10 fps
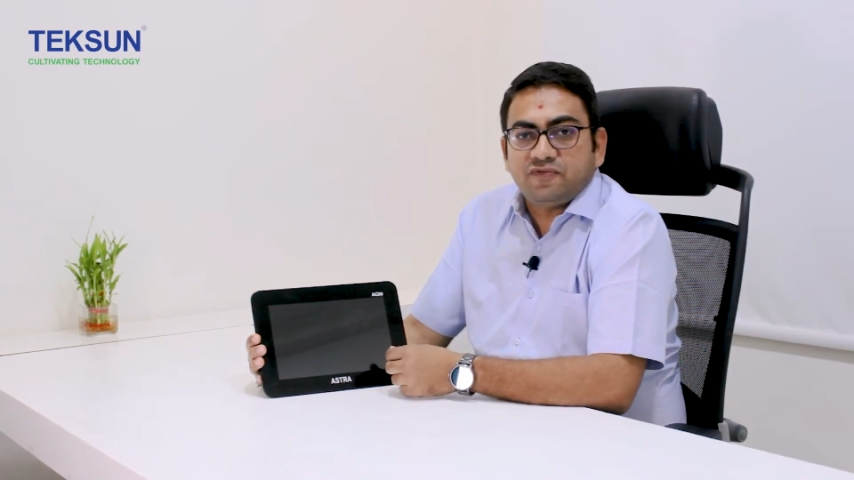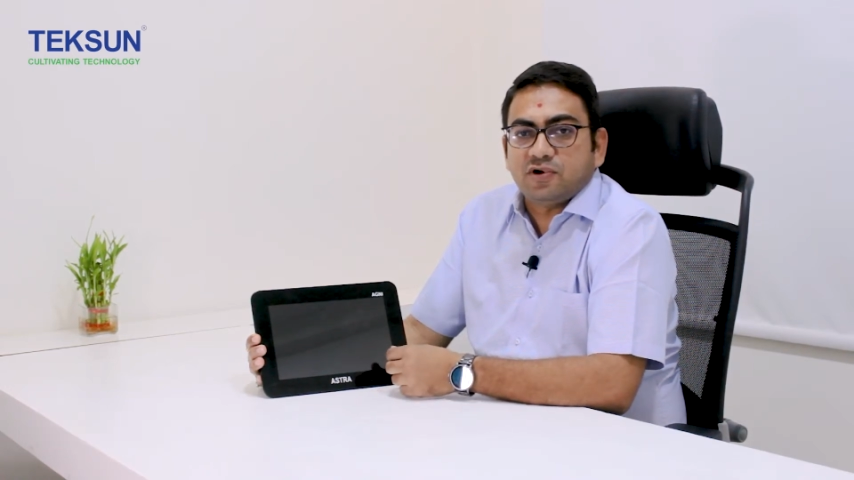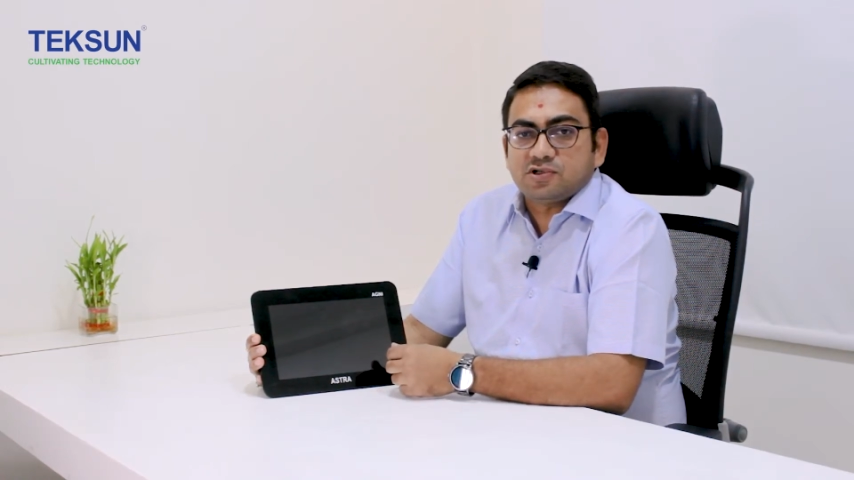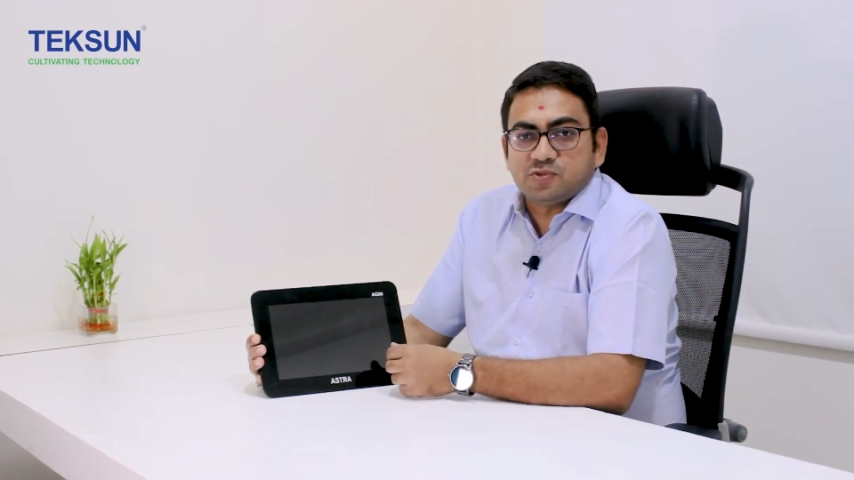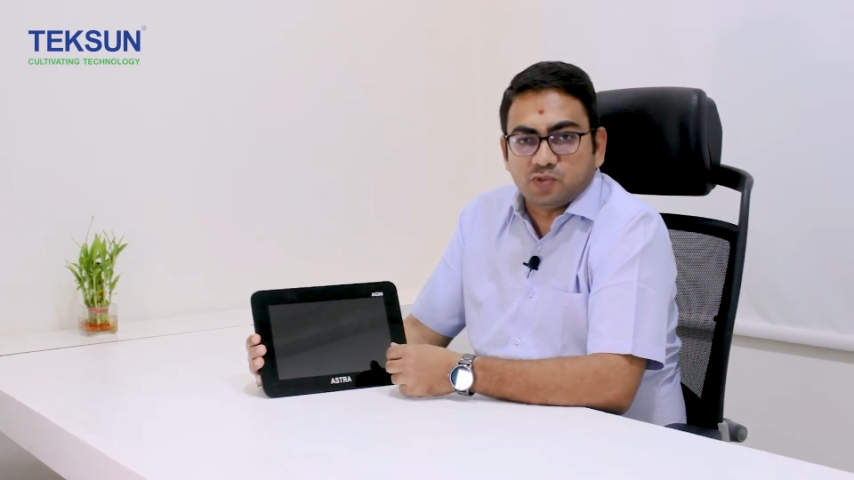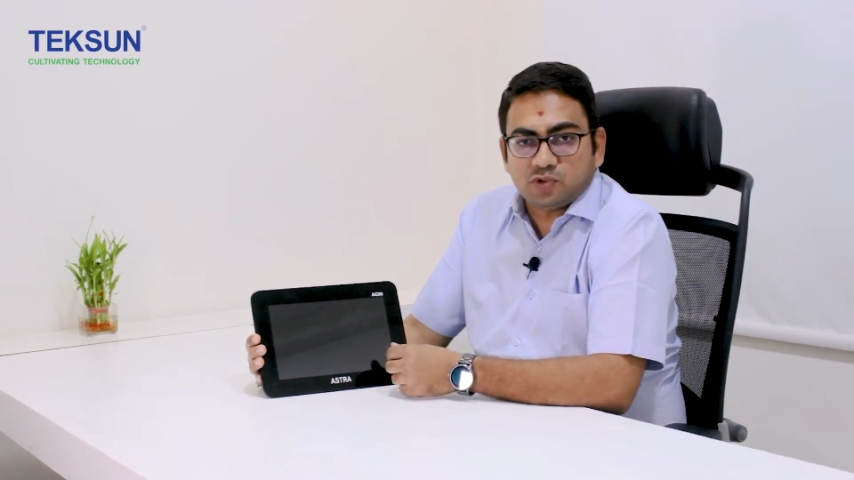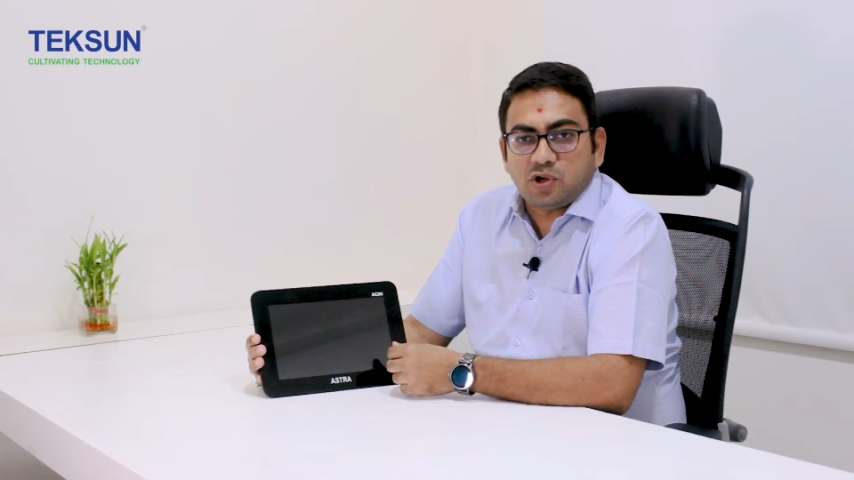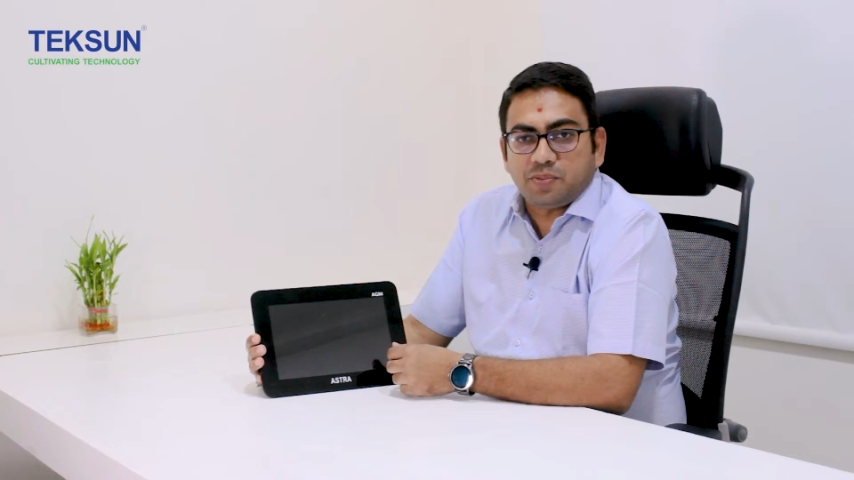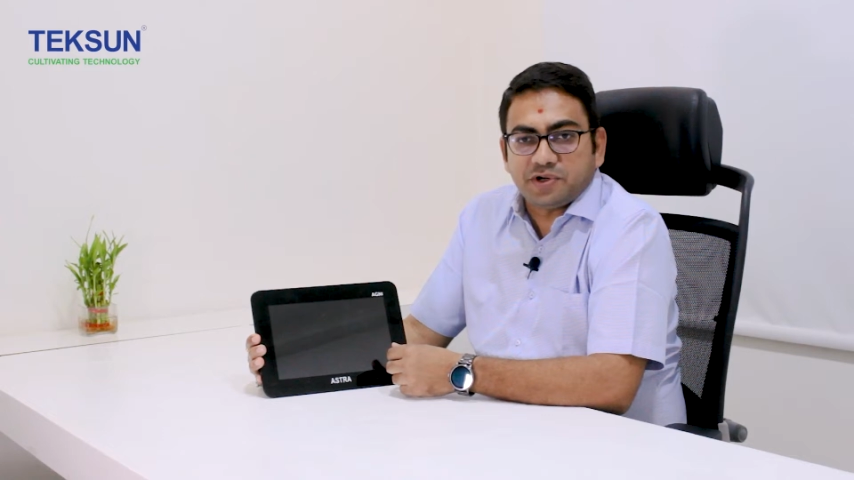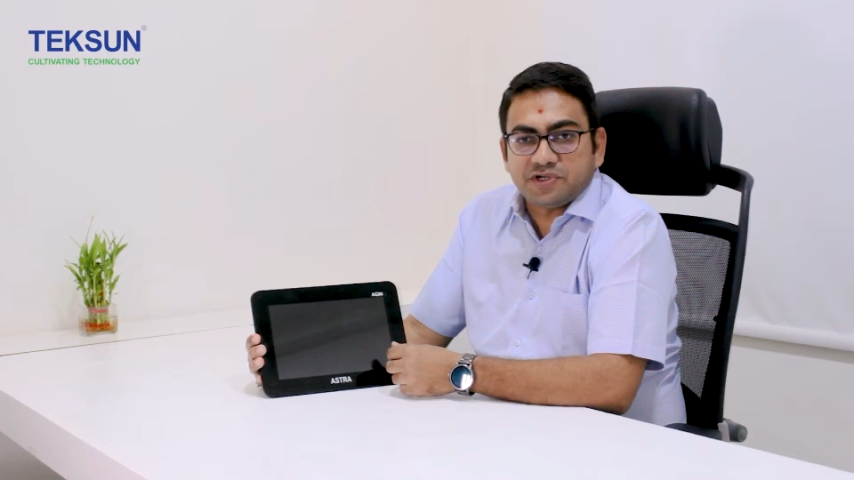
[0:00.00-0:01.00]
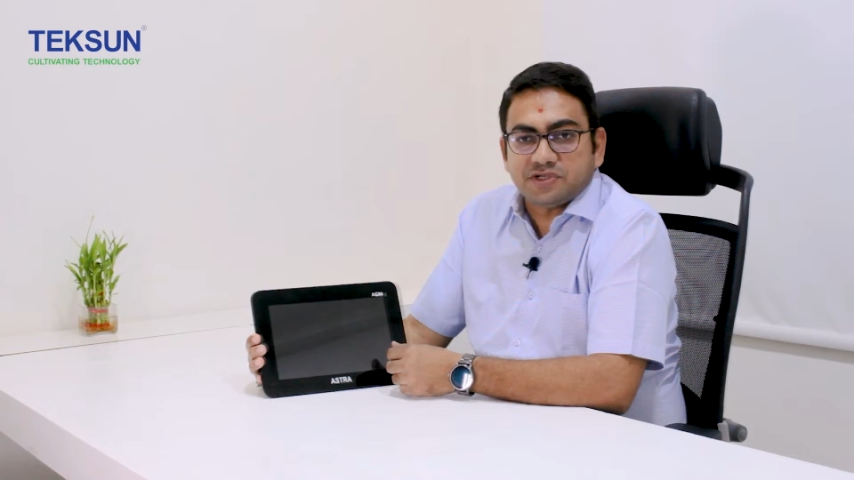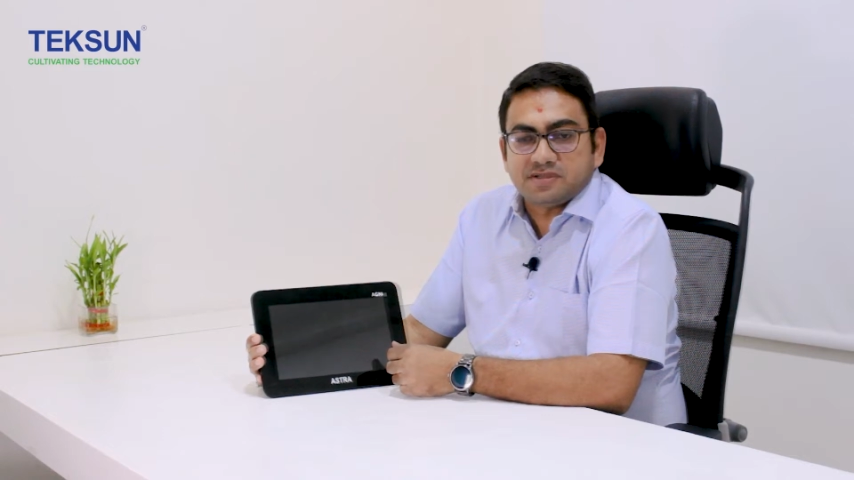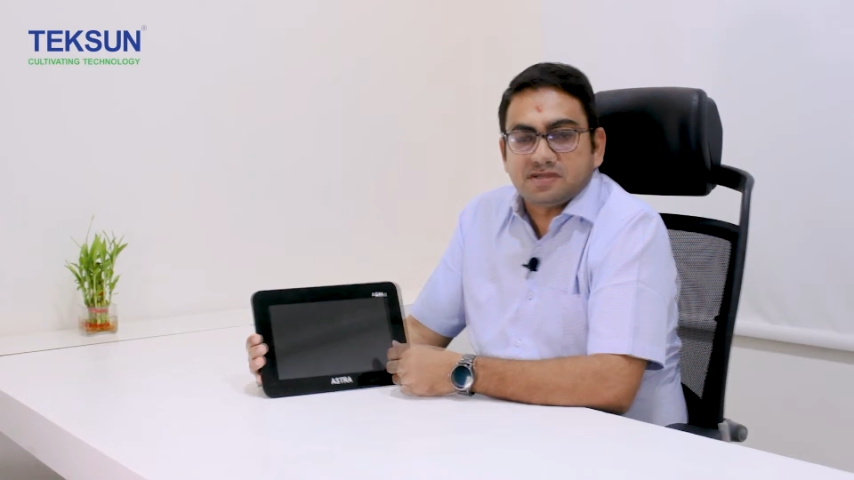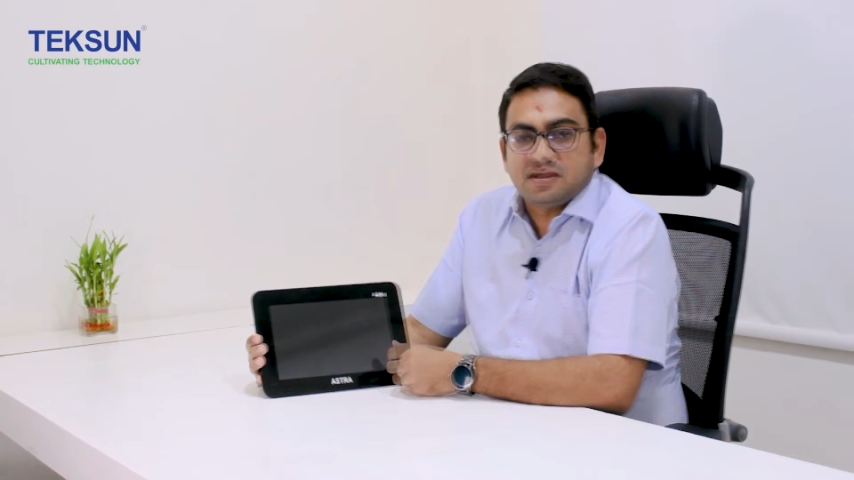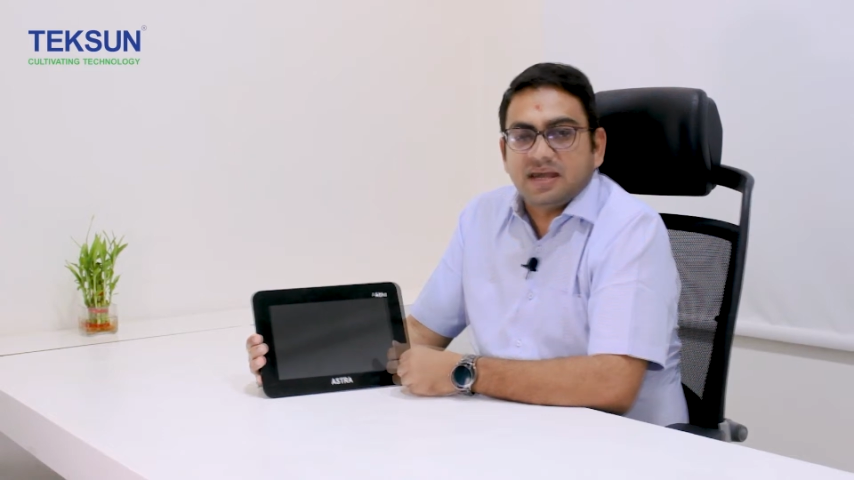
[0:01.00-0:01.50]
for smooth operations.